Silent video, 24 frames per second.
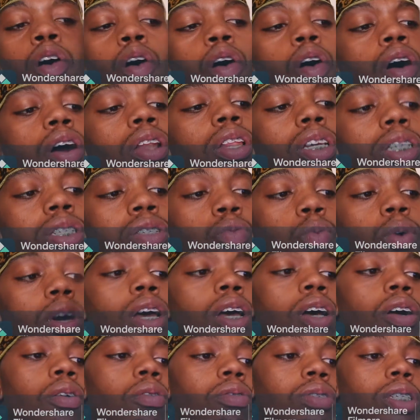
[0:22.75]
All is
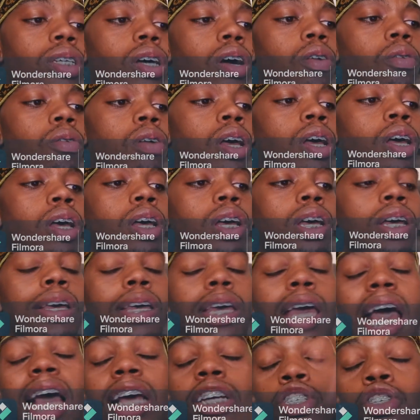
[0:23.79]
well. So,
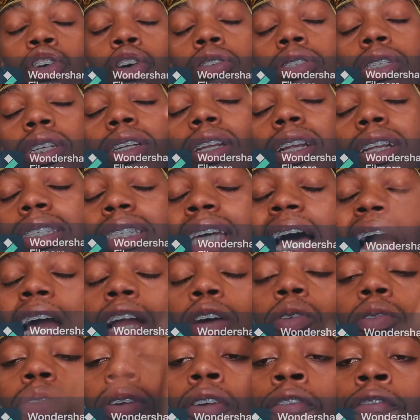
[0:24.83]
as y'all seen the
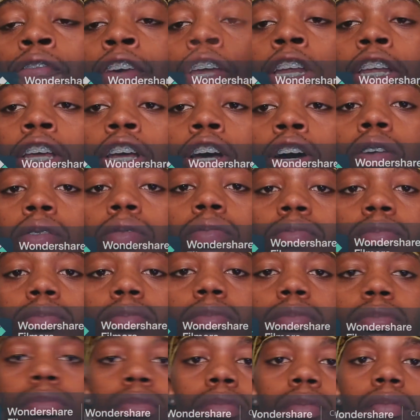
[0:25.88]
title of the video,
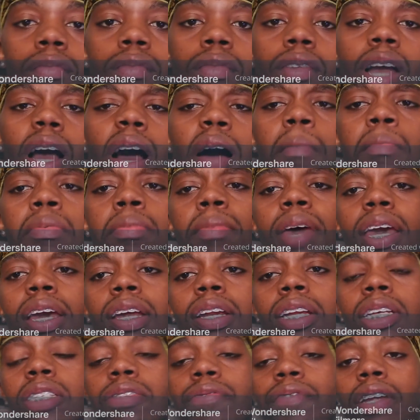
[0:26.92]
I'm be
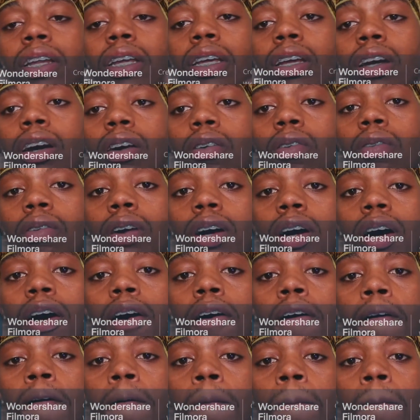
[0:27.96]
making this video
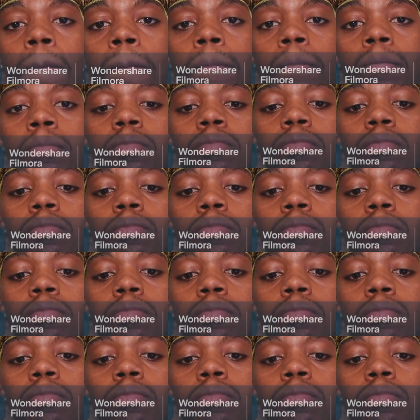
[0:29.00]
um,